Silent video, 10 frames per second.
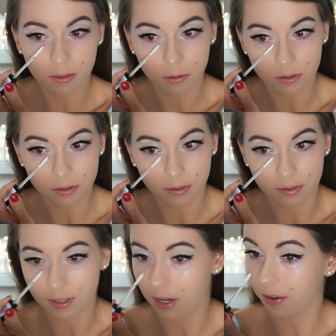Also
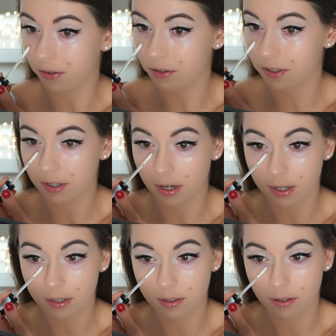on the other side.